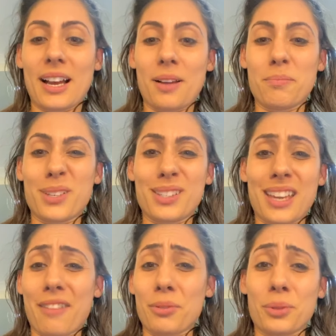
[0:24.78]
because
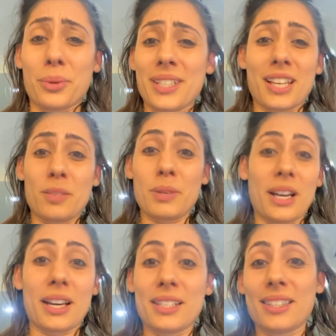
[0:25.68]
everyone always has
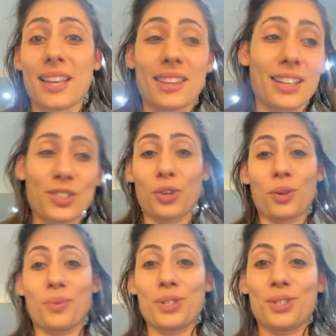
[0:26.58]
bananas that they don't
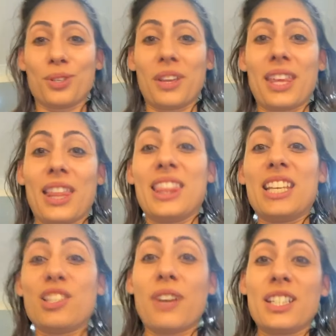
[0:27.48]
know what to do with. And
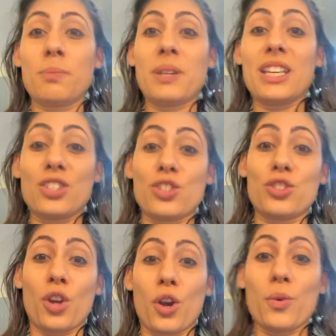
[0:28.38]
this recipe is
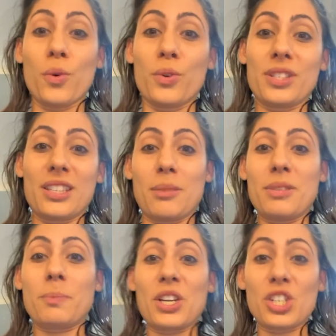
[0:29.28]
so awesome,
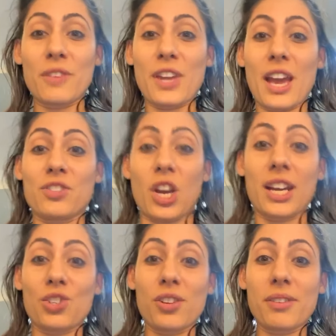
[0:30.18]
especially if you have
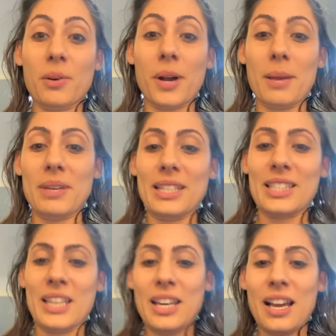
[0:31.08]
dietary requirements.
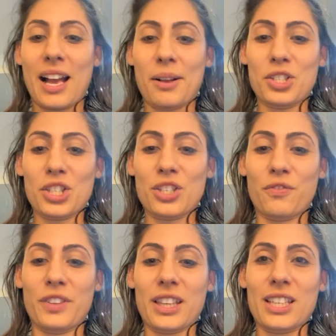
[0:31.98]
I'll just
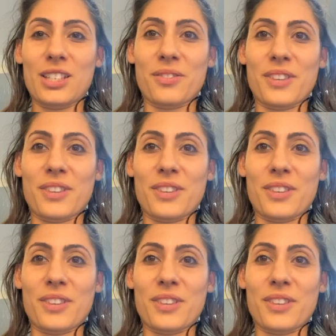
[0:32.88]
flick this around to